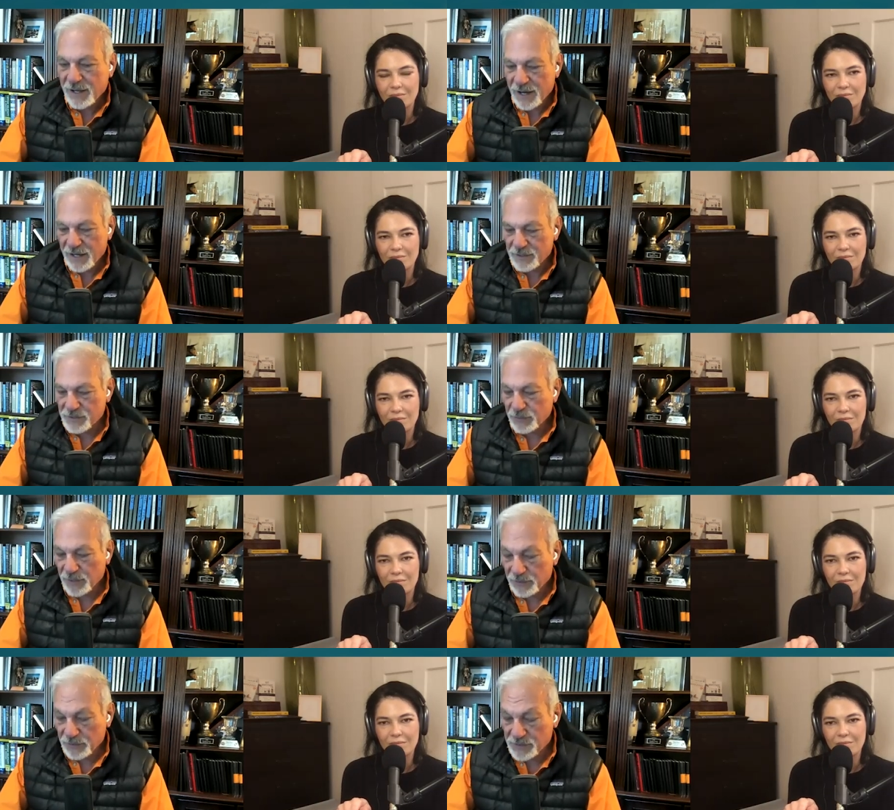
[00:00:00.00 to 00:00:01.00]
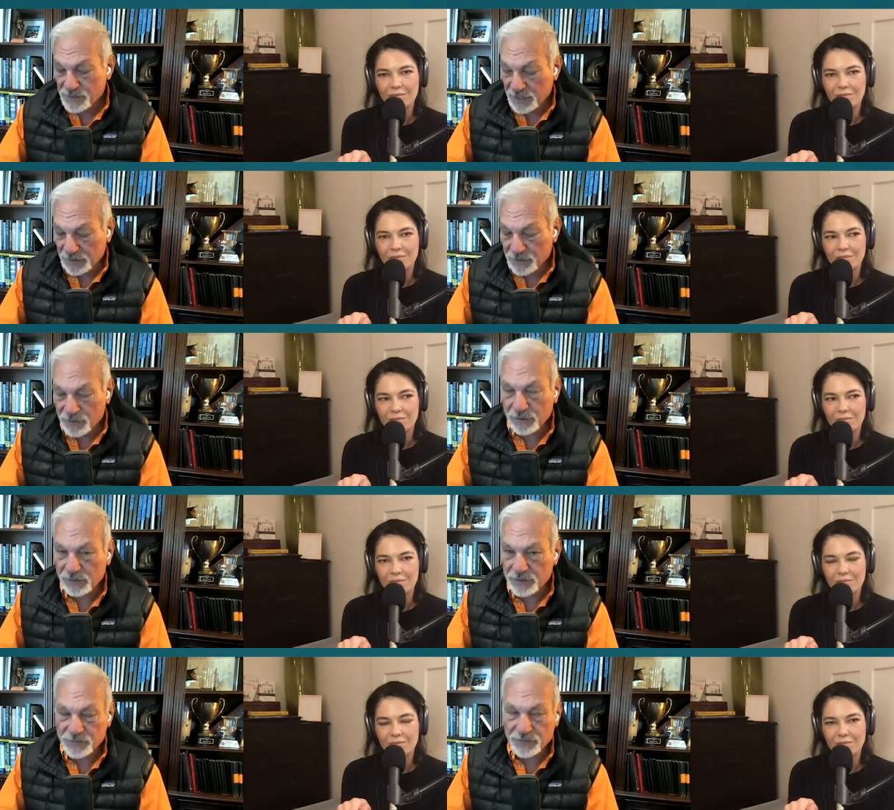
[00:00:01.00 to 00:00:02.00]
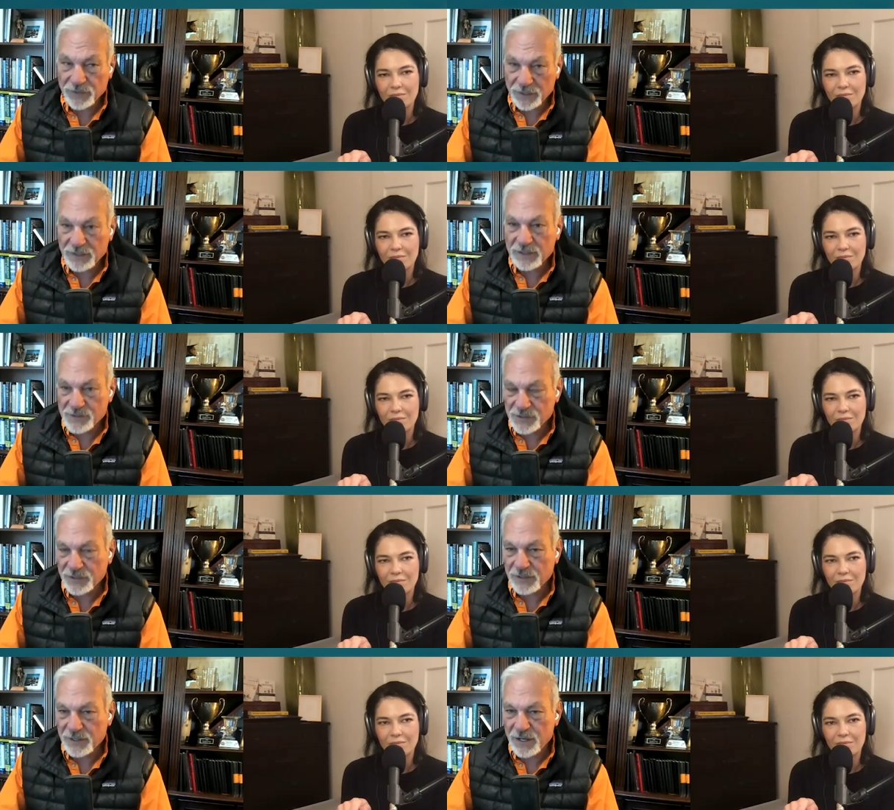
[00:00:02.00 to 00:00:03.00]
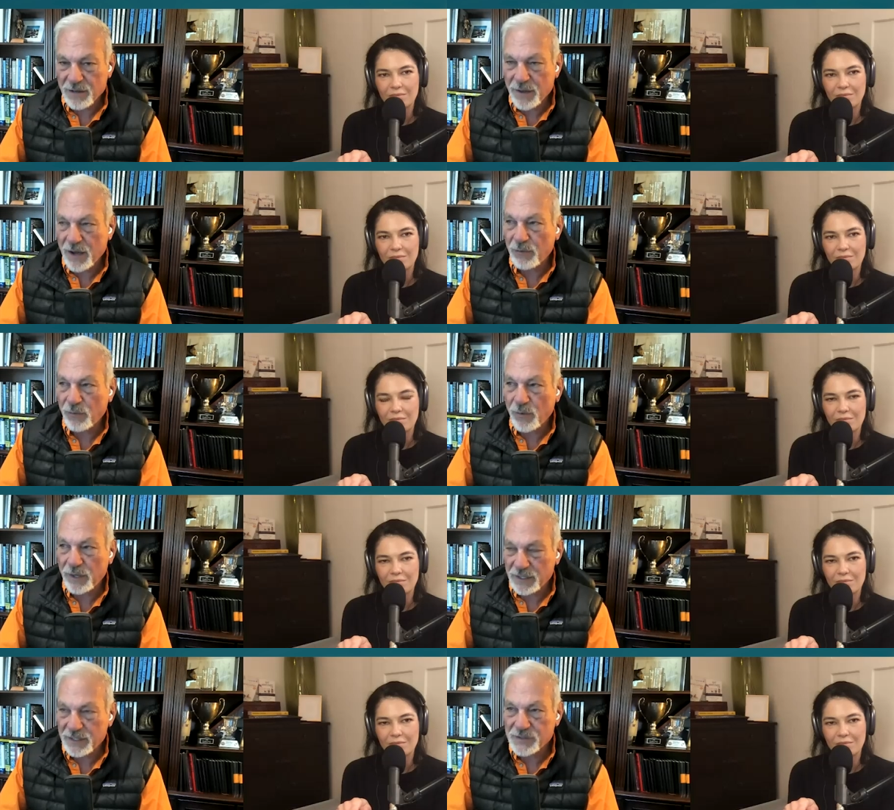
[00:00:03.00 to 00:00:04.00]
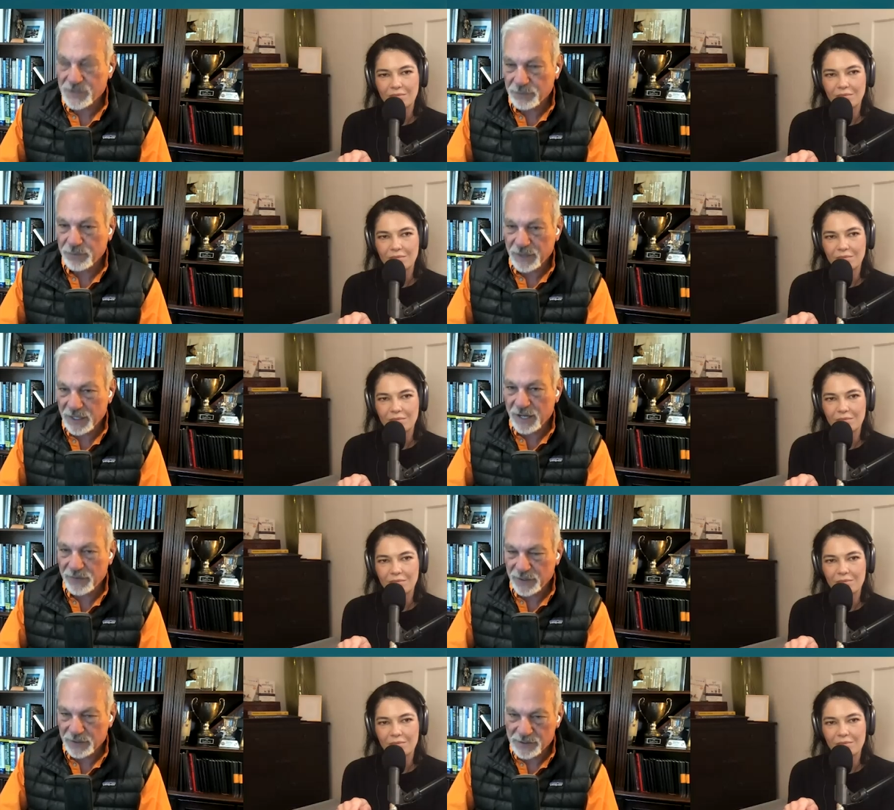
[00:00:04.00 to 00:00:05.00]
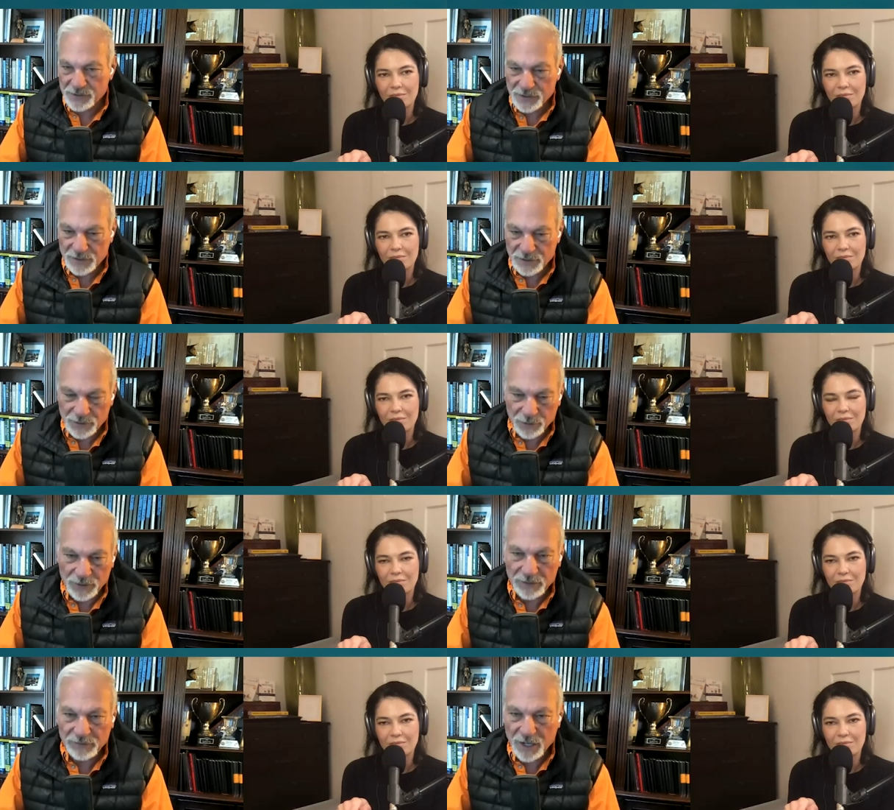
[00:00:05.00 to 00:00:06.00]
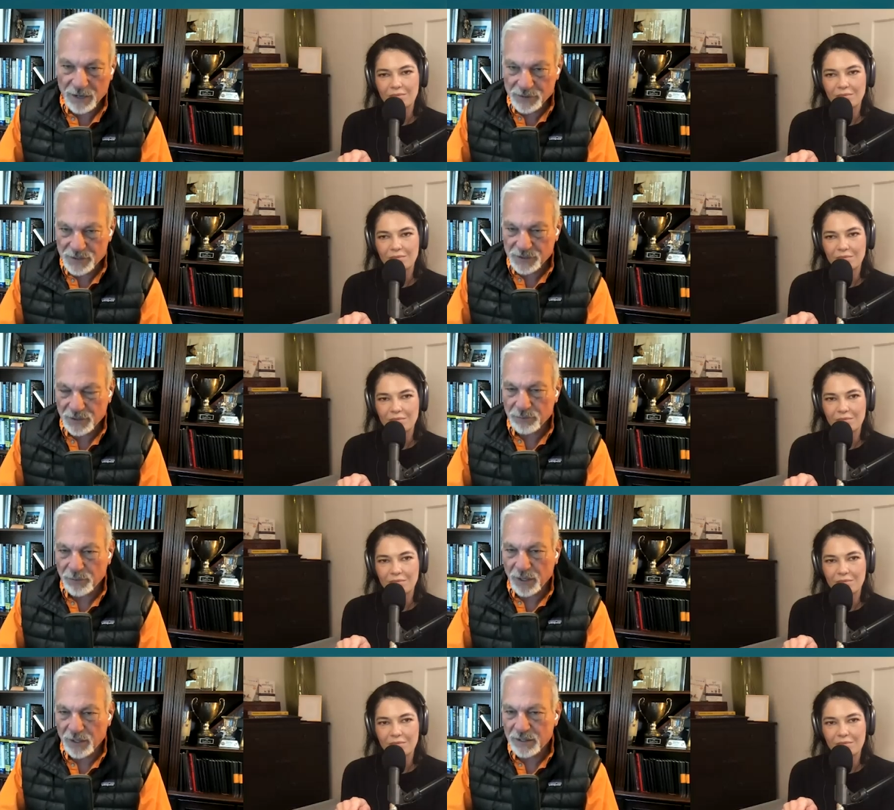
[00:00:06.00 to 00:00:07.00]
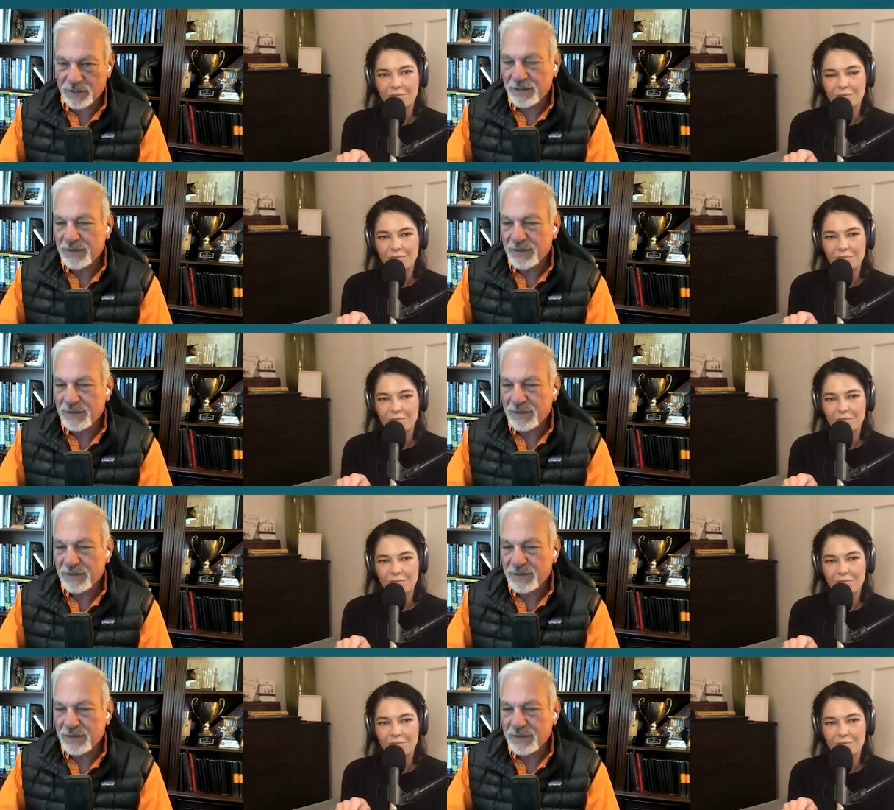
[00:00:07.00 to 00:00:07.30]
Speaker 1: And it's one of the reasons that Google is very concerned about what it is they're putting out there. And this, the one they've got, which is called Bard,